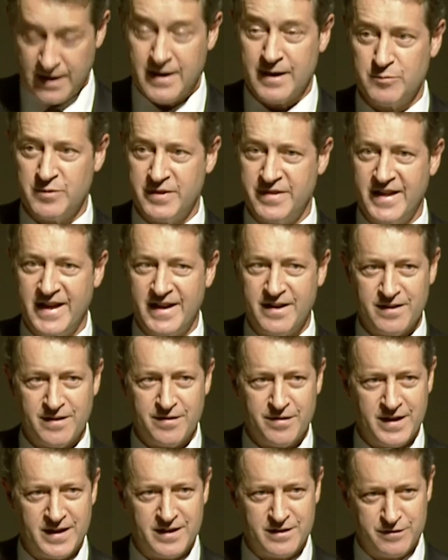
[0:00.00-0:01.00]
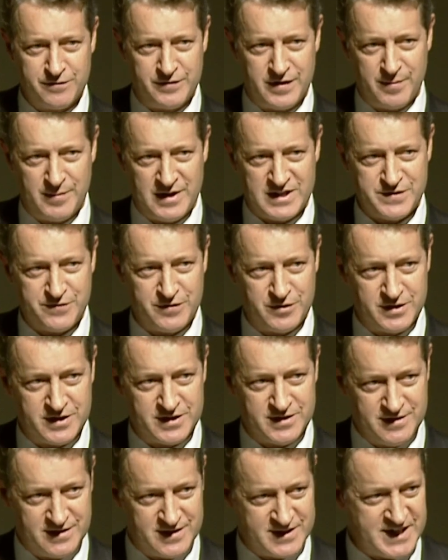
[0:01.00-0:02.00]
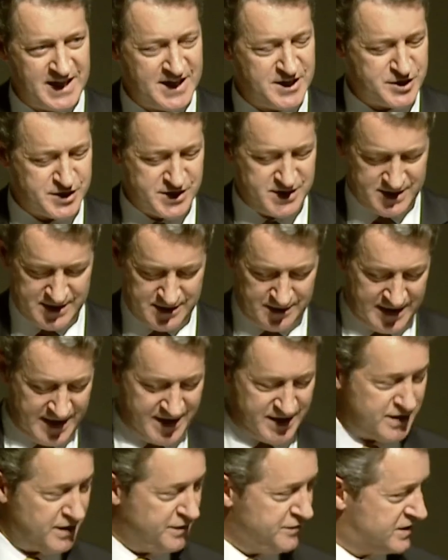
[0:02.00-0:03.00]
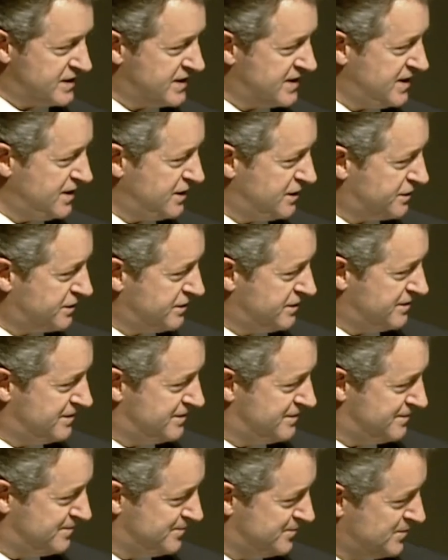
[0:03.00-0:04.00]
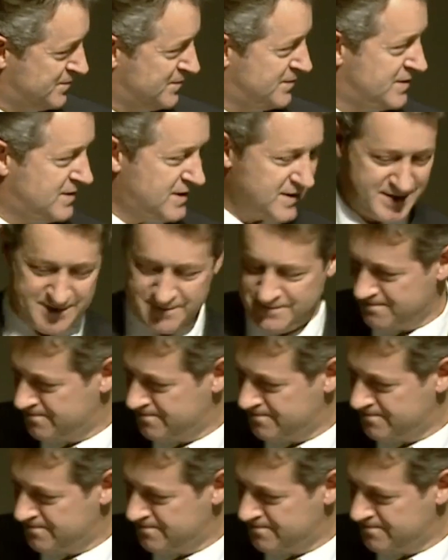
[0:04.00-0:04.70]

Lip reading: And with that, thank you very much for your attention. I'll hand over to Keith. Thank you.